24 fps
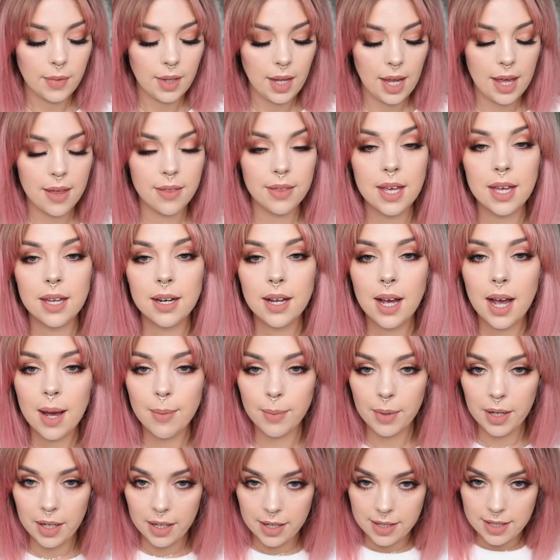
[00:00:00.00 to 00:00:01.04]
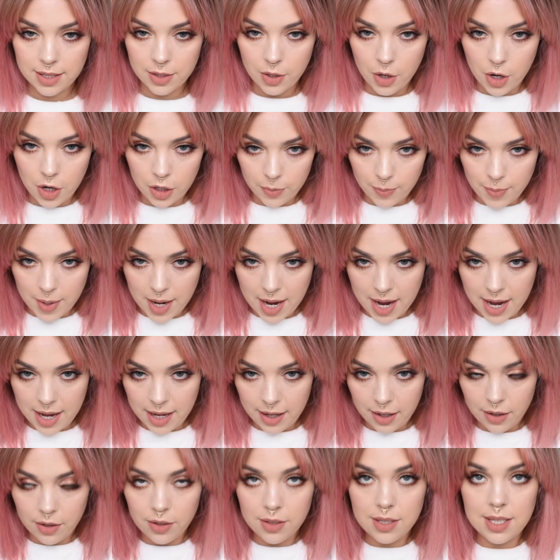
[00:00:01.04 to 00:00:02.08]
And then I'm gonna start
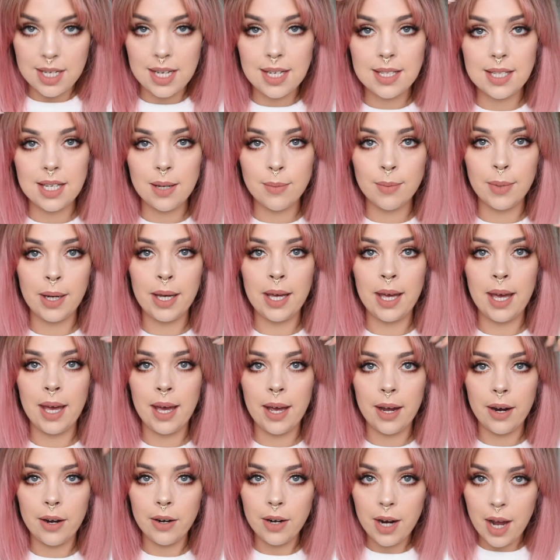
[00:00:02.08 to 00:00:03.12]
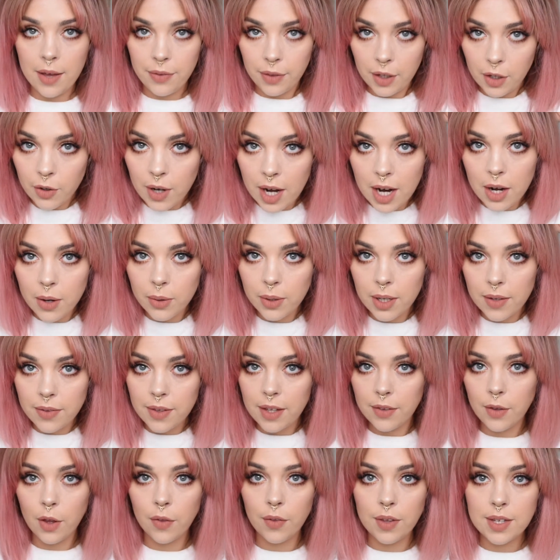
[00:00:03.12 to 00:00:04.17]
by teasing my hair at the crown and
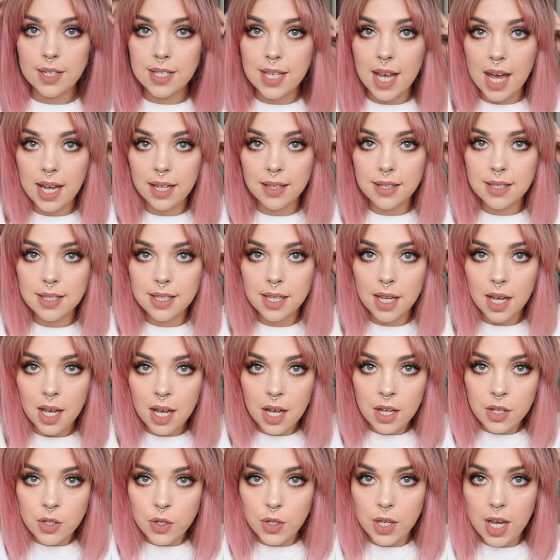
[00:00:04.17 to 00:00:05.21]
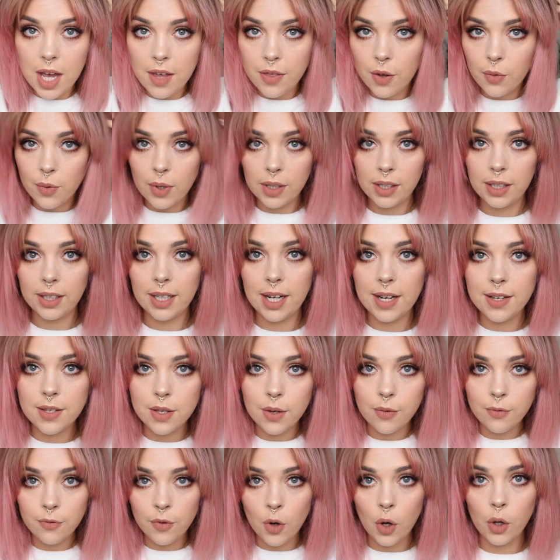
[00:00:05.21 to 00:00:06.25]
then on the sides to get a really nice
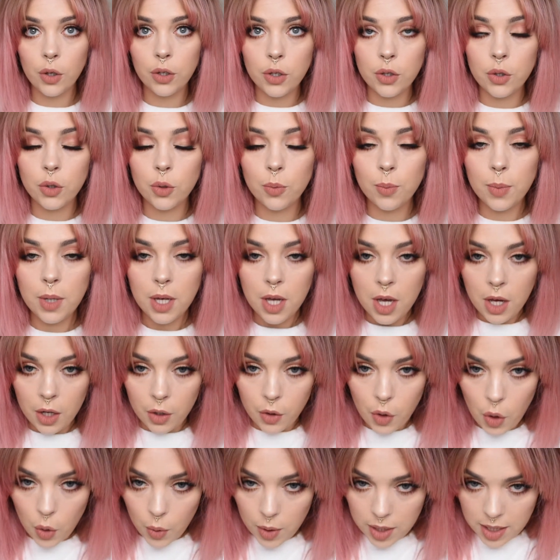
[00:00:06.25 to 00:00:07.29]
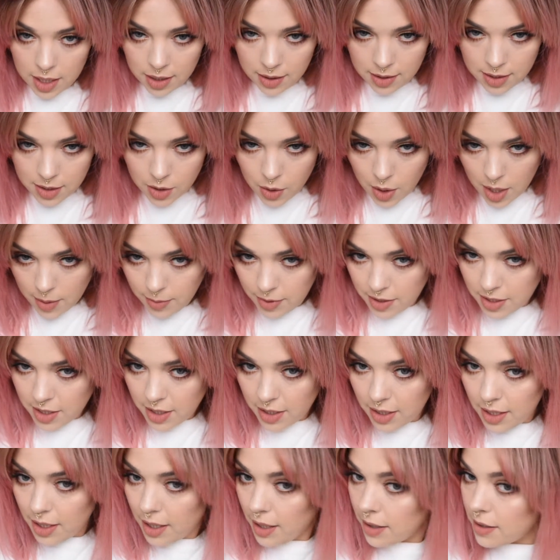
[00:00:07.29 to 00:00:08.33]
volume going. So I'm just
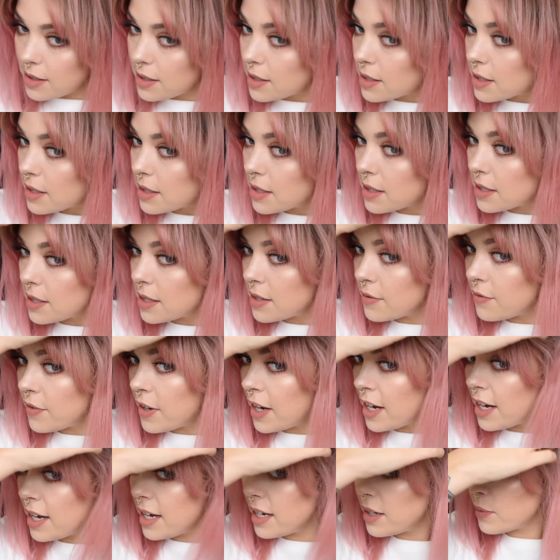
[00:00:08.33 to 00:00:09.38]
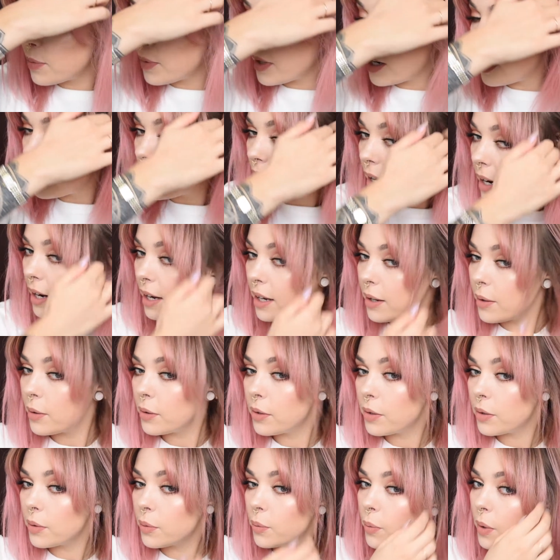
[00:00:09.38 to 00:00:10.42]
gonna divide where
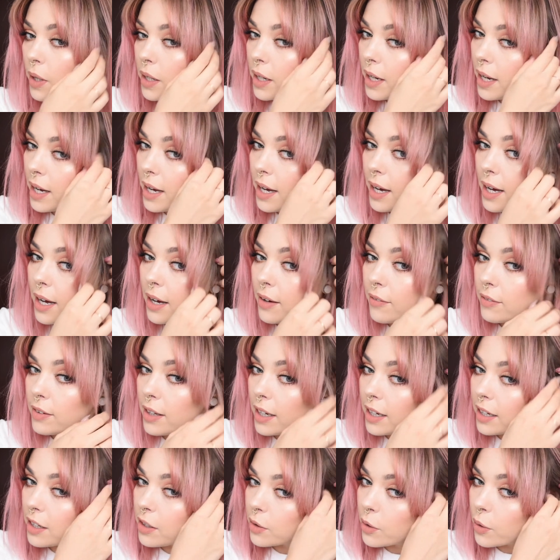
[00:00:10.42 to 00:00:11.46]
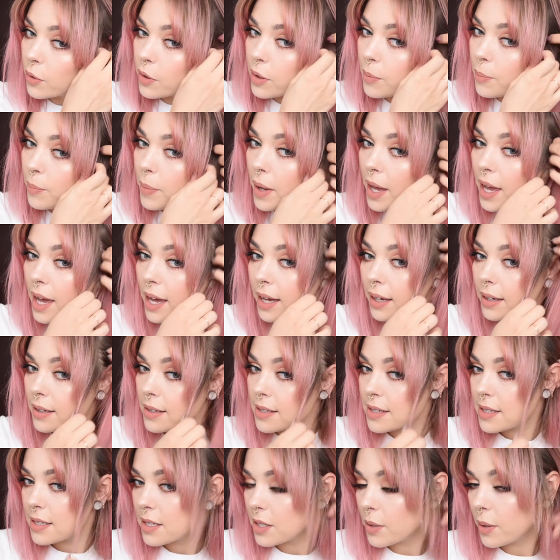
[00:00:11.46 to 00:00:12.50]
I wanna have, like, you know, the bangs,
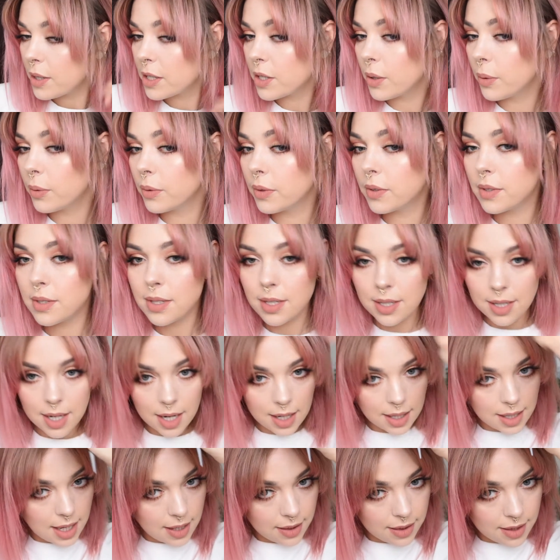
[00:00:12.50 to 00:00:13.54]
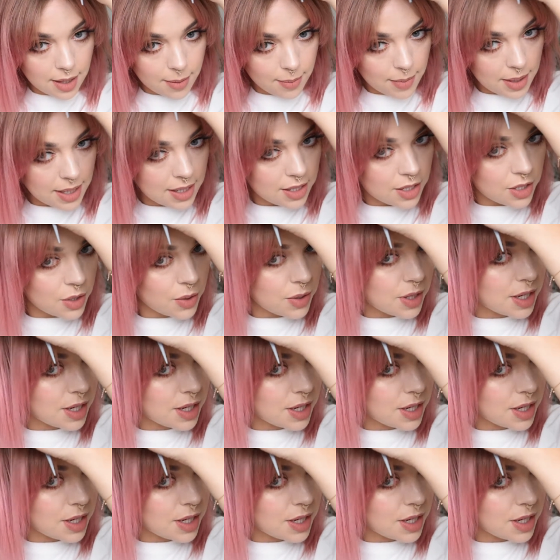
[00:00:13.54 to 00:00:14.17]
so I don't get them into